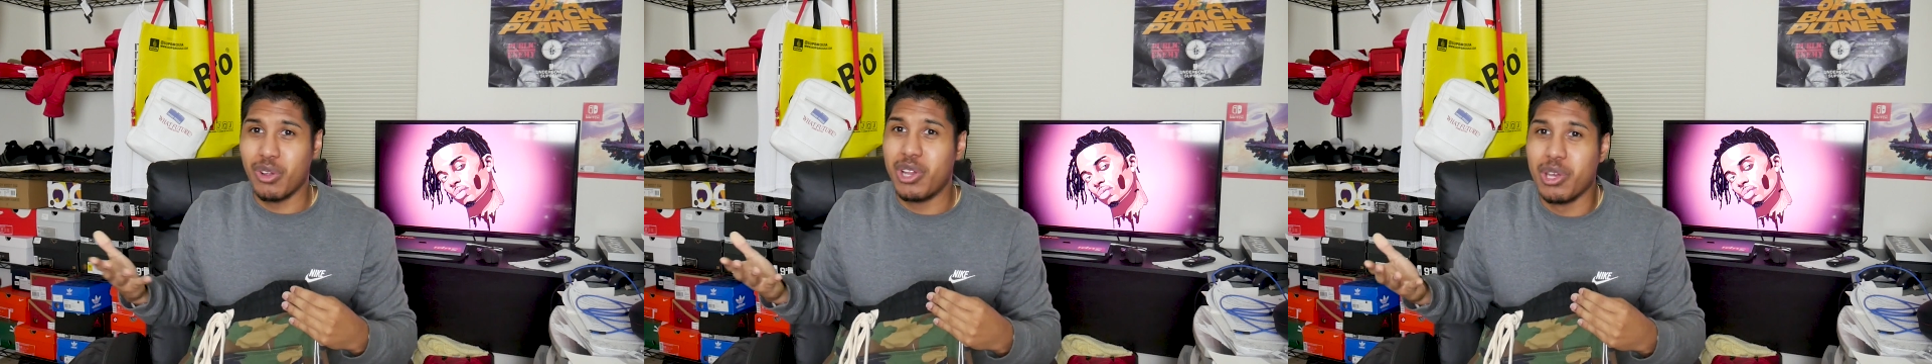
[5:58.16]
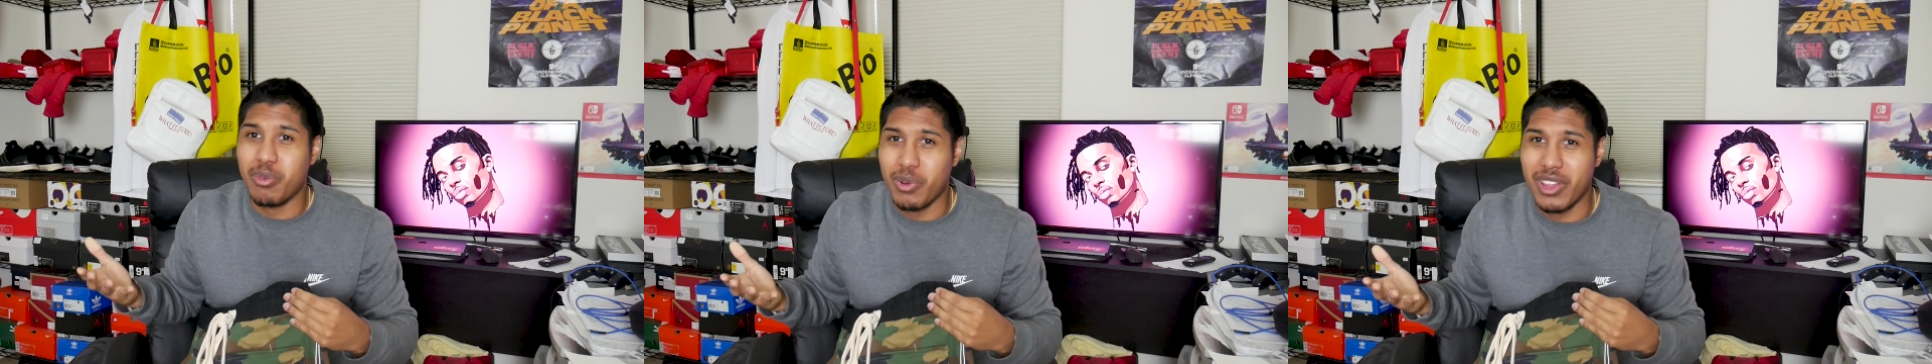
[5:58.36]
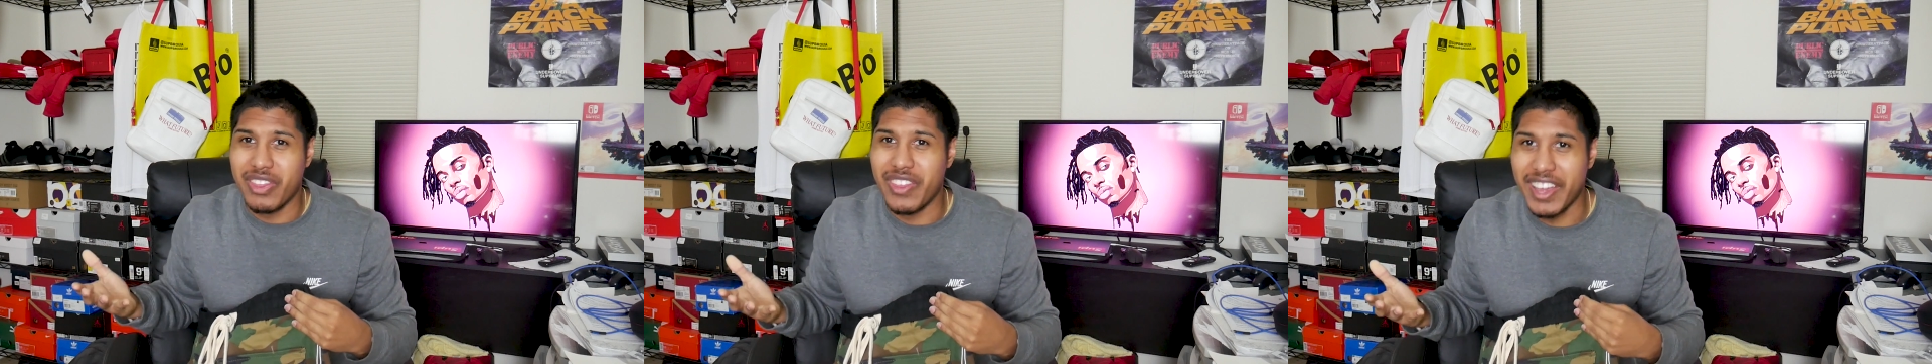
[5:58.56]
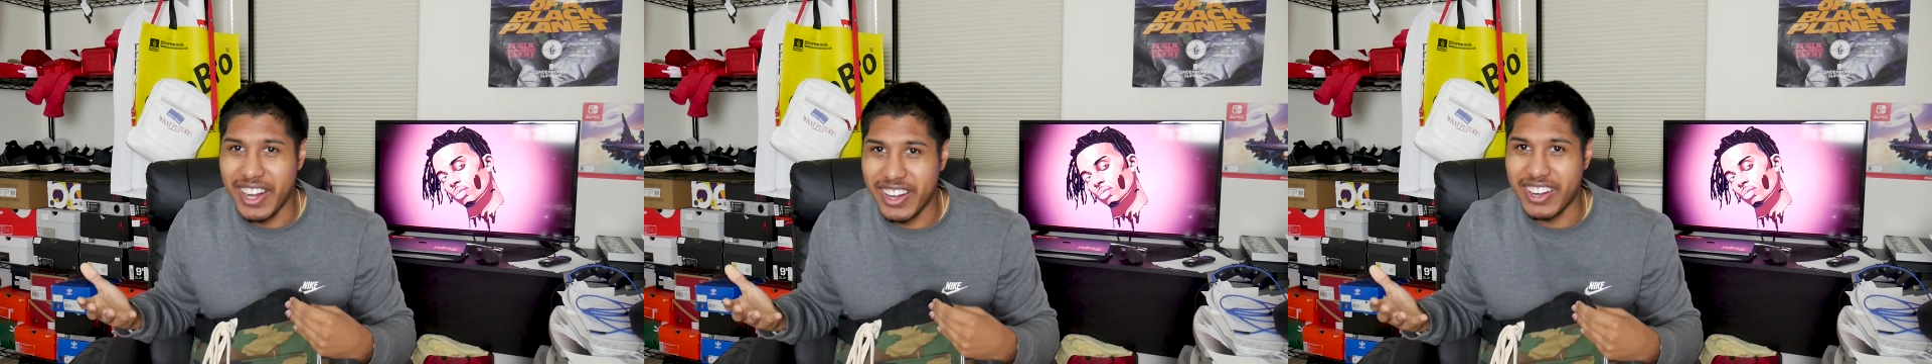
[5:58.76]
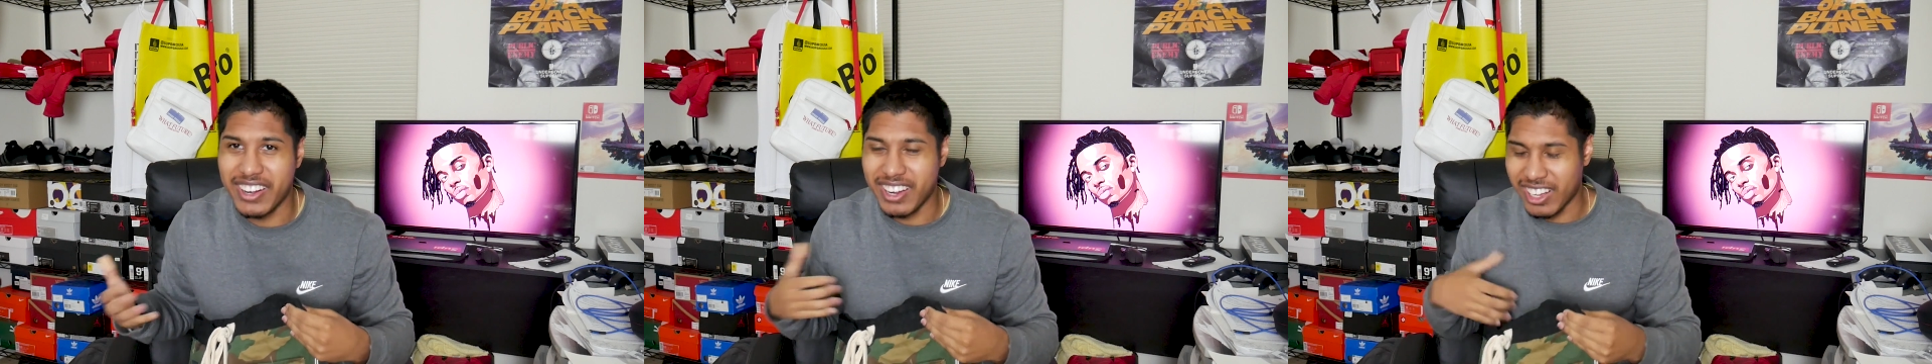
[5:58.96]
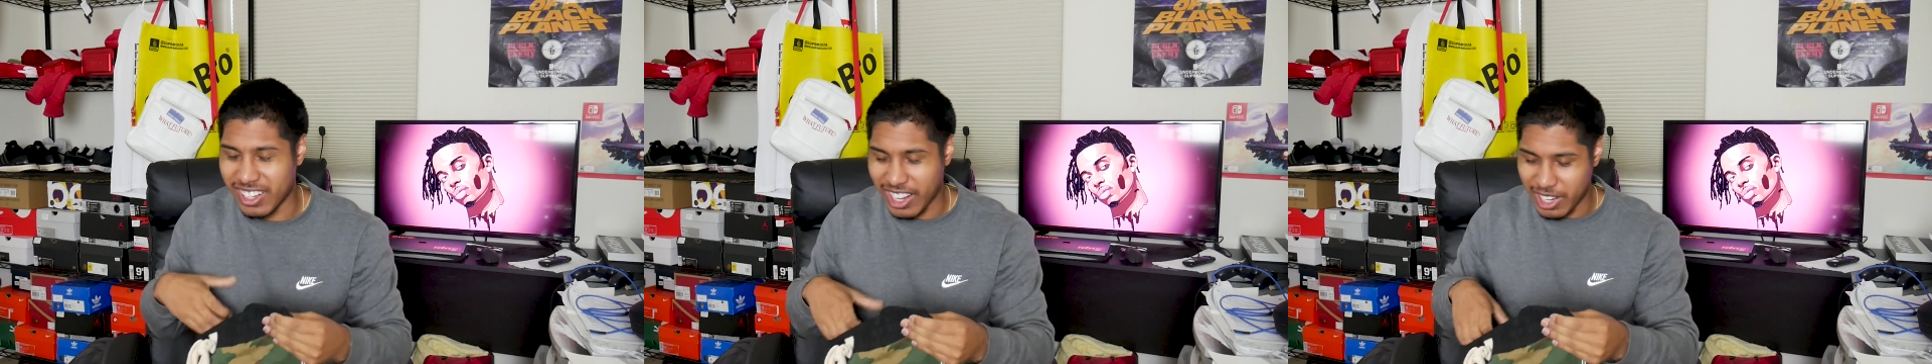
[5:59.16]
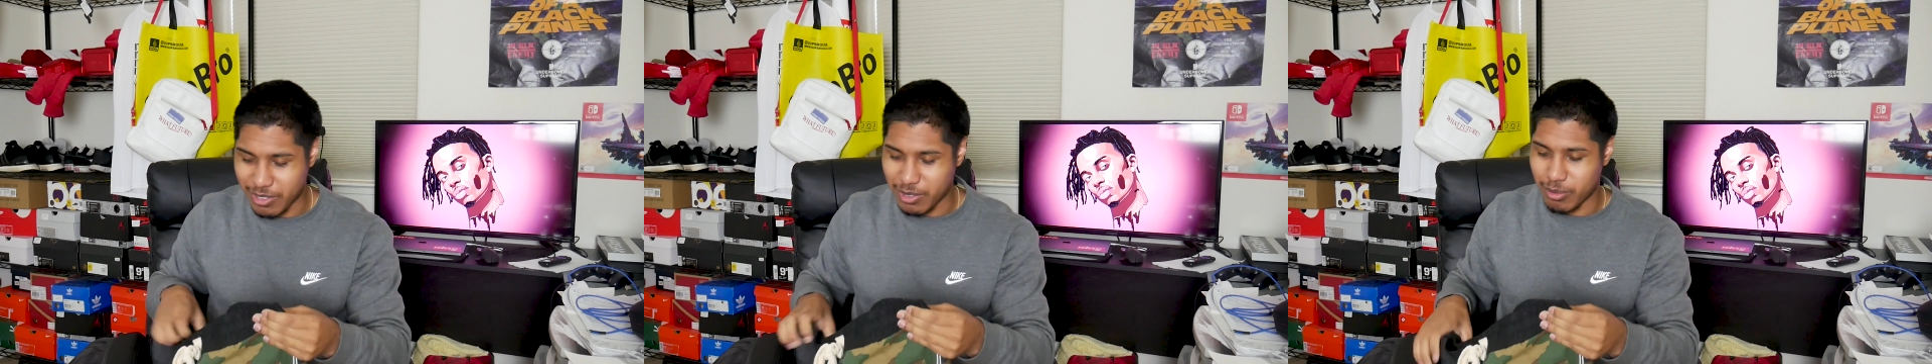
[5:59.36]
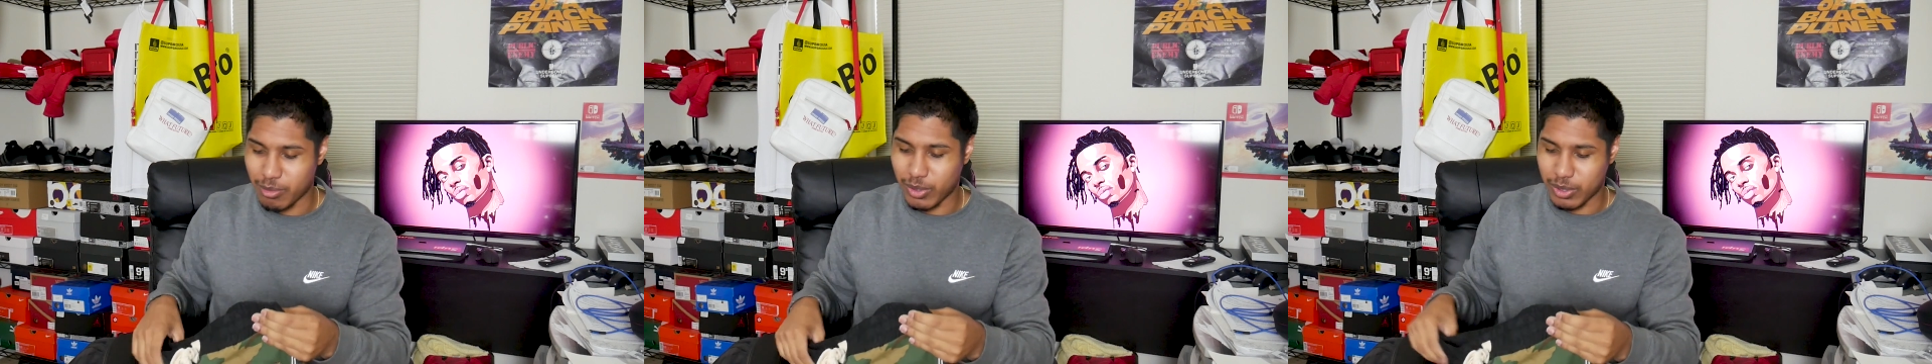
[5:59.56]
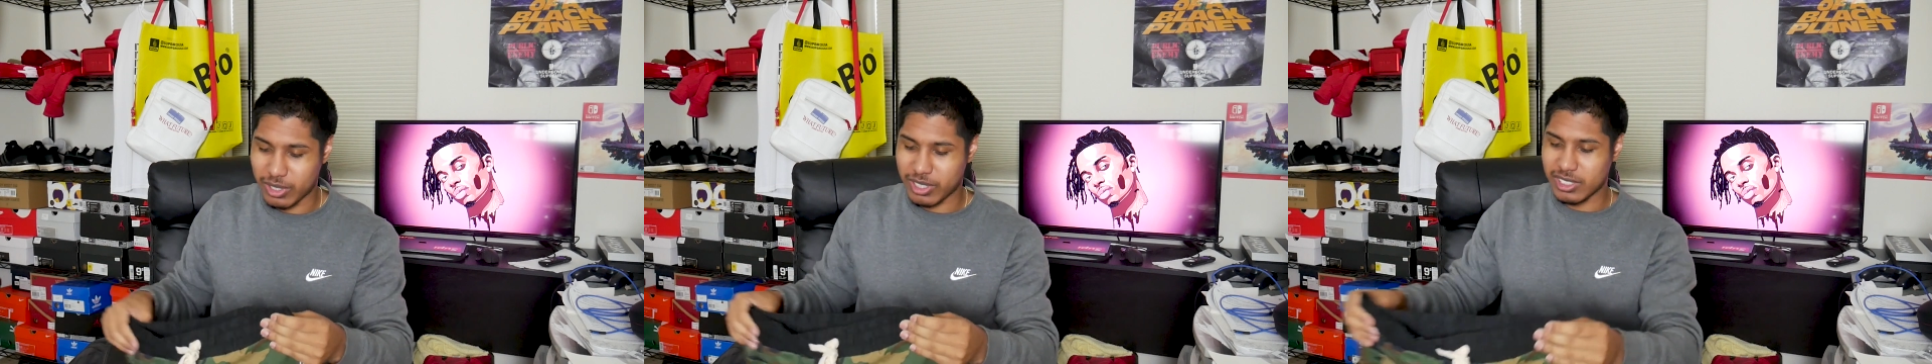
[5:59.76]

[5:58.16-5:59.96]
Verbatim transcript: only one there. A lot of them were